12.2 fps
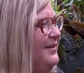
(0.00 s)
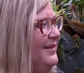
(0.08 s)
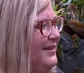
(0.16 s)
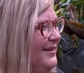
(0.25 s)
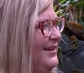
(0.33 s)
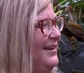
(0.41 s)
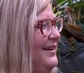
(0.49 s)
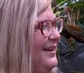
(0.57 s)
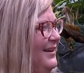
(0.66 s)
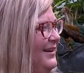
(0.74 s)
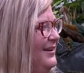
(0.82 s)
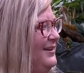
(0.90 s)
Are, are you
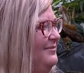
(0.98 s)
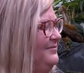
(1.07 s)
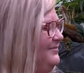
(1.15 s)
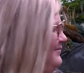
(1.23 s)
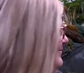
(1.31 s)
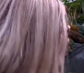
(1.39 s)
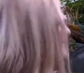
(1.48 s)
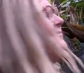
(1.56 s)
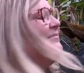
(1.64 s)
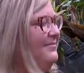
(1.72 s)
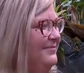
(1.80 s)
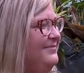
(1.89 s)
sad to see her go, or
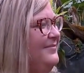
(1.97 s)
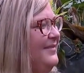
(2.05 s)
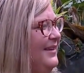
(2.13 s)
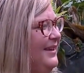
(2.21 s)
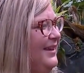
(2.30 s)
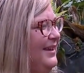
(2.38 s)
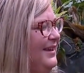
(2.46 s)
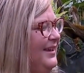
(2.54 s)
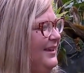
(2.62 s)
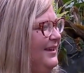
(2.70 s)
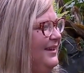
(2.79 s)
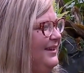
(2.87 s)
are you, are ready to
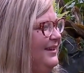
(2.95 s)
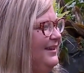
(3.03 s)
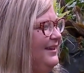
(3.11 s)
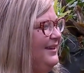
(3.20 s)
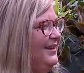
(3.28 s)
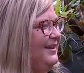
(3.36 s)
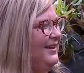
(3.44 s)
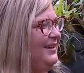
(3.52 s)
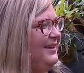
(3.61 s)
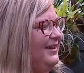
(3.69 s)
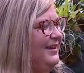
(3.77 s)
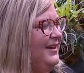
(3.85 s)
have the
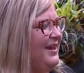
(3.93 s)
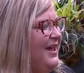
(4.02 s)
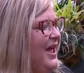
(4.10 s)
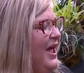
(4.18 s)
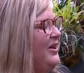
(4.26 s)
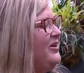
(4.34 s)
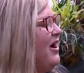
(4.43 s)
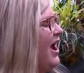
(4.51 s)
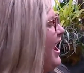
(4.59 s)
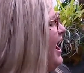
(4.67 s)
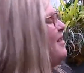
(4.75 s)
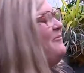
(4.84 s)
smell go away? You know,
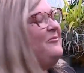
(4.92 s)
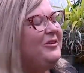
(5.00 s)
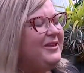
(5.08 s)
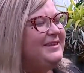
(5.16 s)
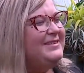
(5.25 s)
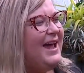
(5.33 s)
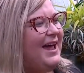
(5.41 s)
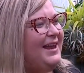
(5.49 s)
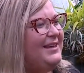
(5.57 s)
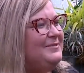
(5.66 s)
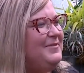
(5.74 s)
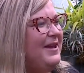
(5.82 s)
I am really sad.
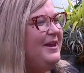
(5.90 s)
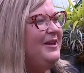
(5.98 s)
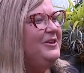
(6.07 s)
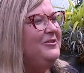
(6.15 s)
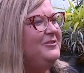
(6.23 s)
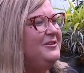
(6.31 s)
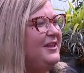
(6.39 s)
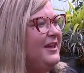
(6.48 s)
It's been a huge